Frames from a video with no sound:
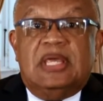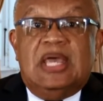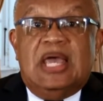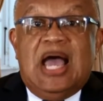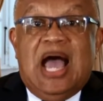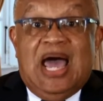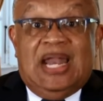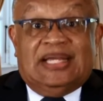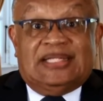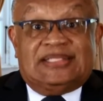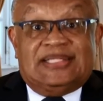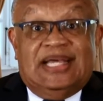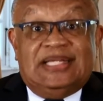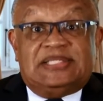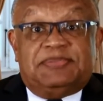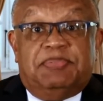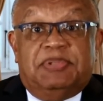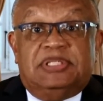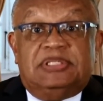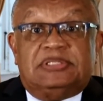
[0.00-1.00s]
an
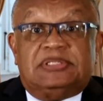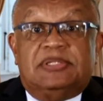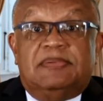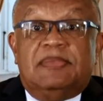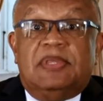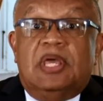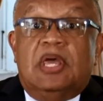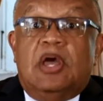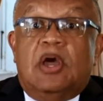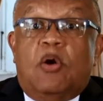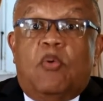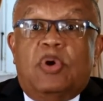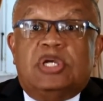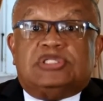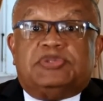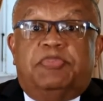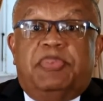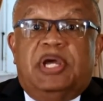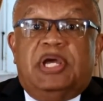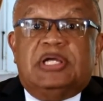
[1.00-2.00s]
assessment
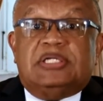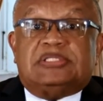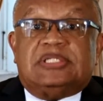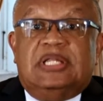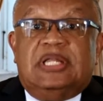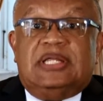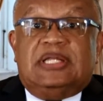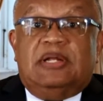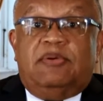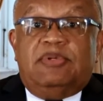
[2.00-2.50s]
which bears little